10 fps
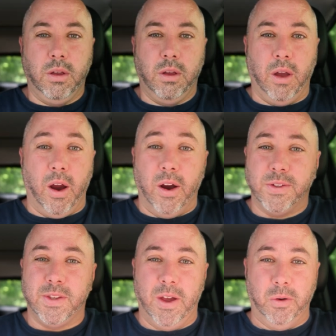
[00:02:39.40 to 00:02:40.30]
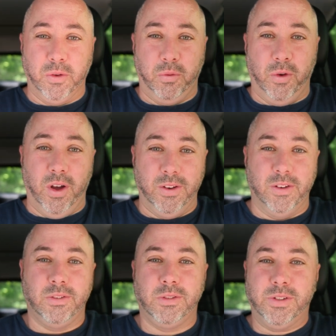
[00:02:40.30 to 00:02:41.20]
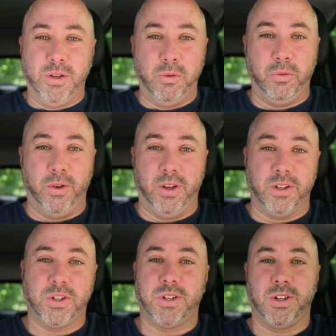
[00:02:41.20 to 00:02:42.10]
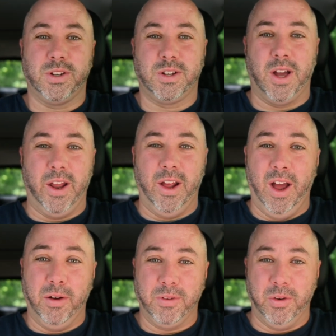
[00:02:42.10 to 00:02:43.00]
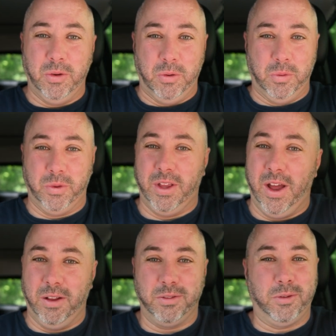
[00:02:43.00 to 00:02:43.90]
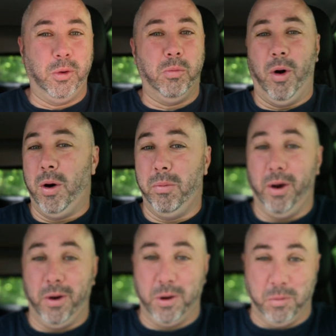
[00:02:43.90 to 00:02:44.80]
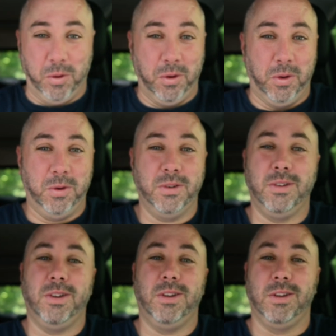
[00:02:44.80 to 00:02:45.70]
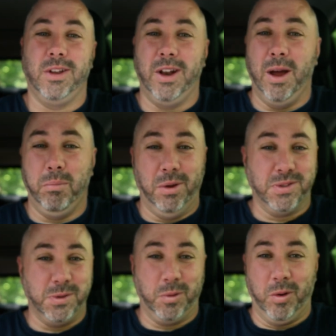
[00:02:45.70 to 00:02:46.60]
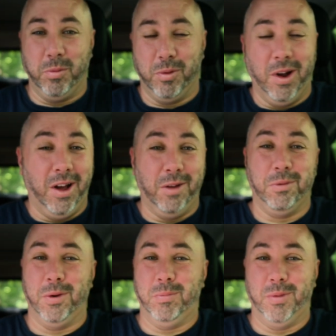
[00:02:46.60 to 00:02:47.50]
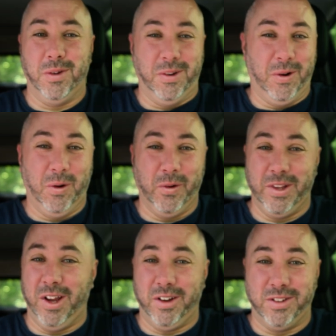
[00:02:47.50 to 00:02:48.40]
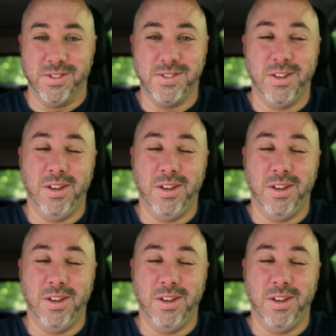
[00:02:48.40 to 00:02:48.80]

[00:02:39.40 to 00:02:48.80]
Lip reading: All right, so that was a fun 2 fish kind of afternoon with that 2 ball bearing reel and that pistol grip rod from the early 80s.